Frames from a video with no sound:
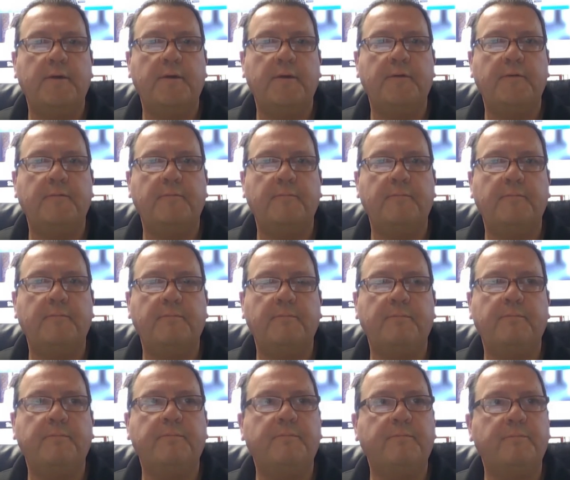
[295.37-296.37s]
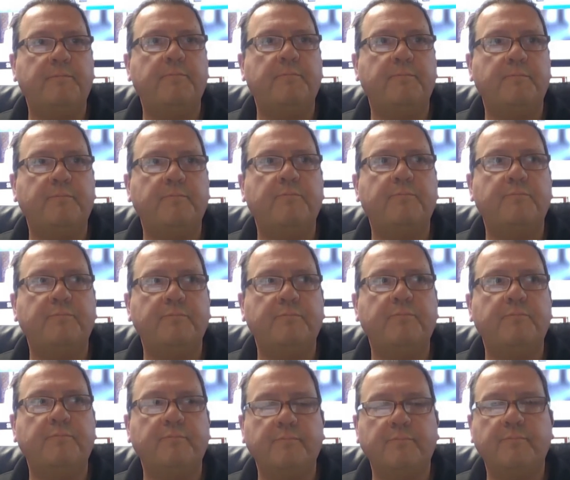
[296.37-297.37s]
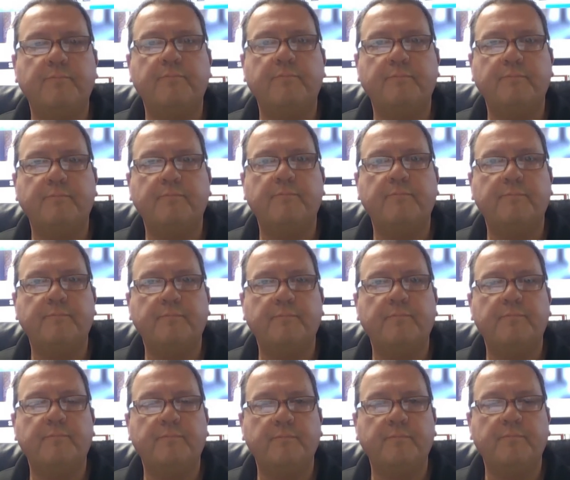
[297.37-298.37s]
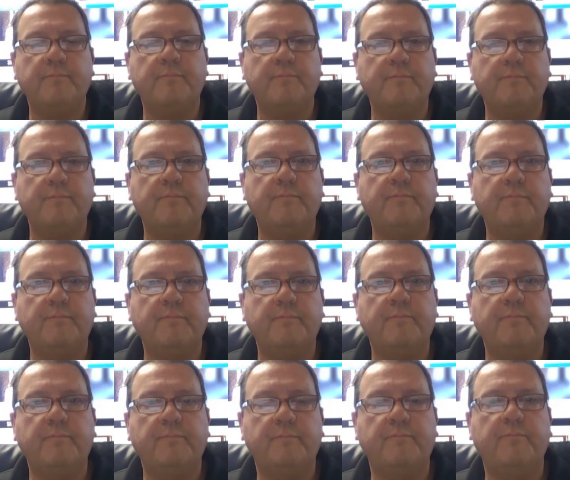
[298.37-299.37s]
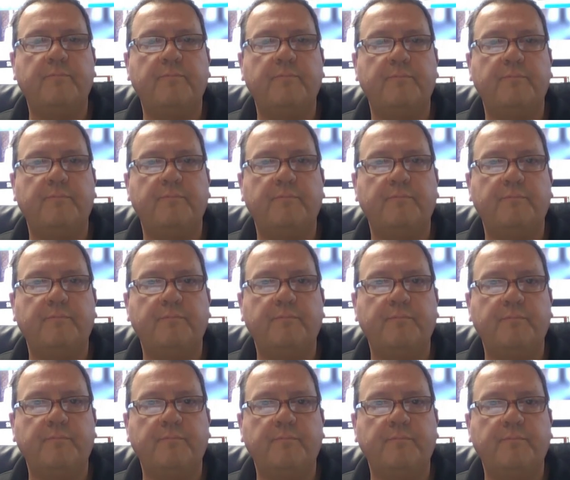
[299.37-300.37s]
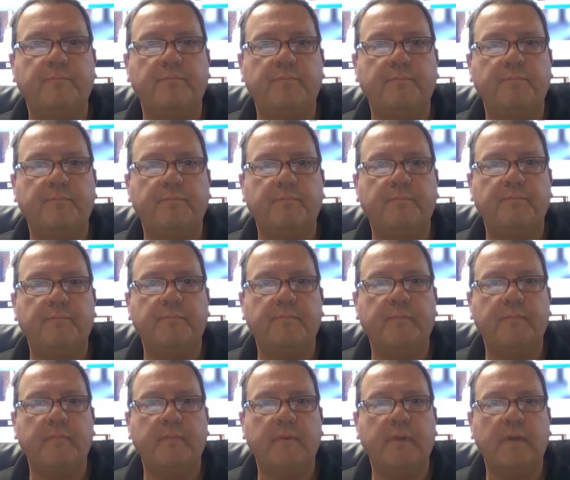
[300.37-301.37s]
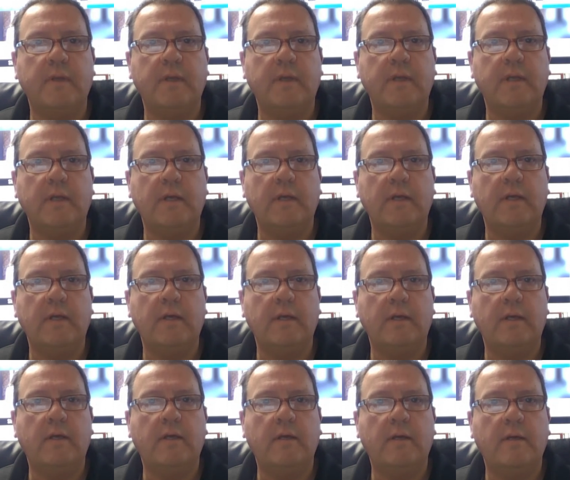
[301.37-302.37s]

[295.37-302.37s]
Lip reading: No words are spoken by the person on screen.